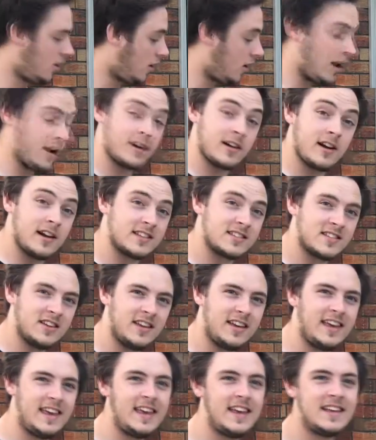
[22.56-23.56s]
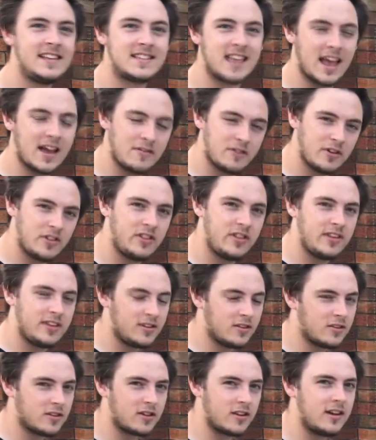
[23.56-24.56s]
Alright guys, so here's everything
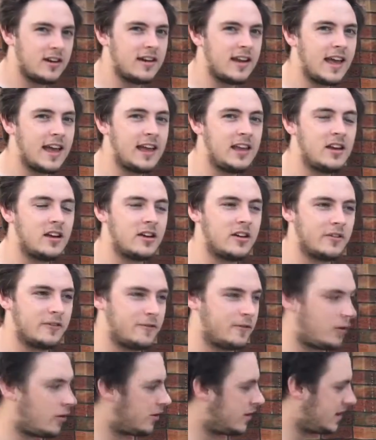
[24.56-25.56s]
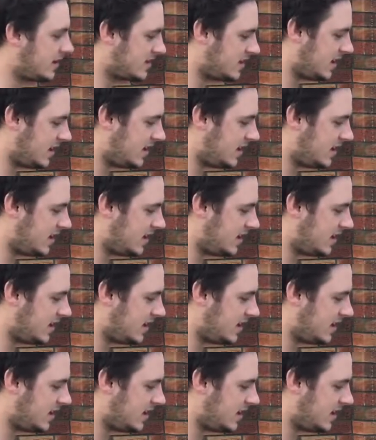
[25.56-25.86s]
you're going to need for this